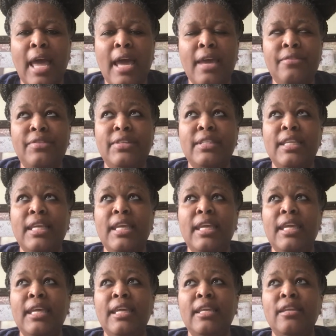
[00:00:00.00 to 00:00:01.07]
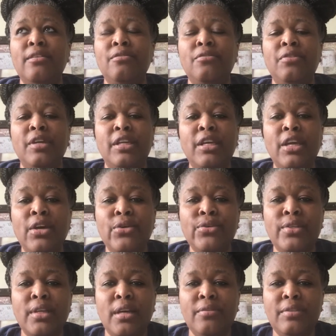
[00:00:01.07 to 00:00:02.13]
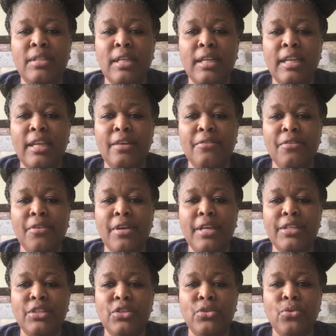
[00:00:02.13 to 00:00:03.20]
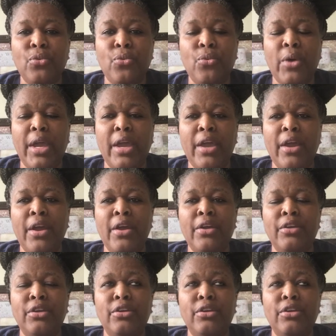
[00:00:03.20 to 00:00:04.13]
I've seen videos of deliverance where,